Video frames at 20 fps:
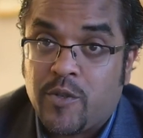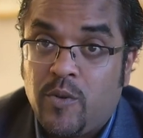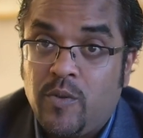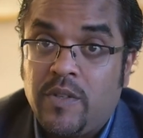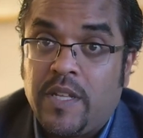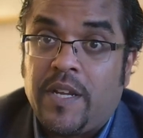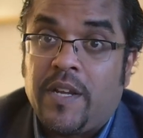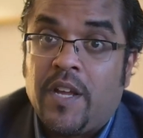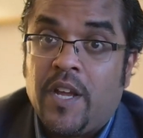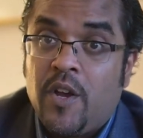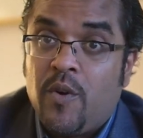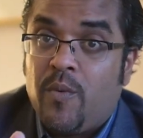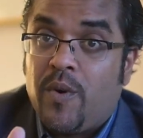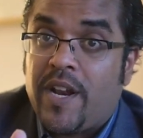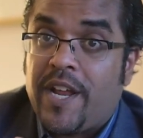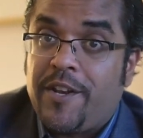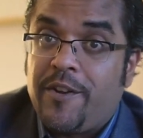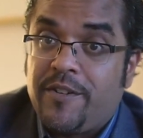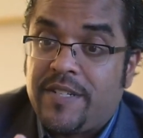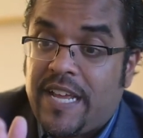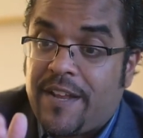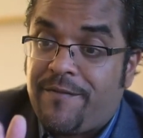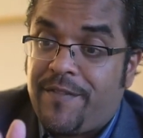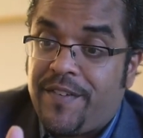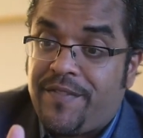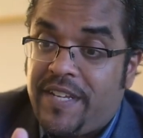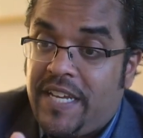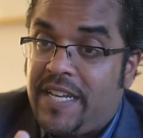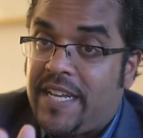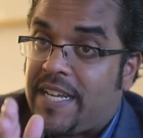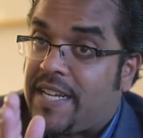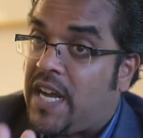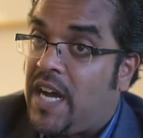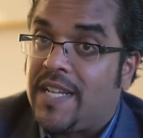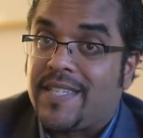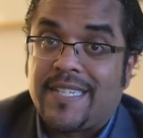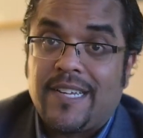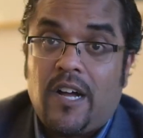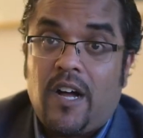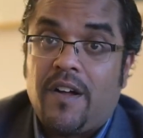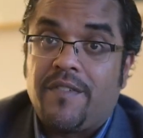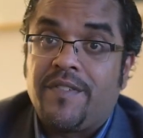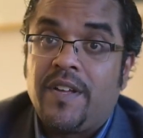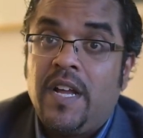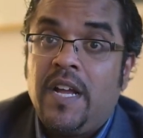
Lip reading: only, what I do is at 15, it cuts off.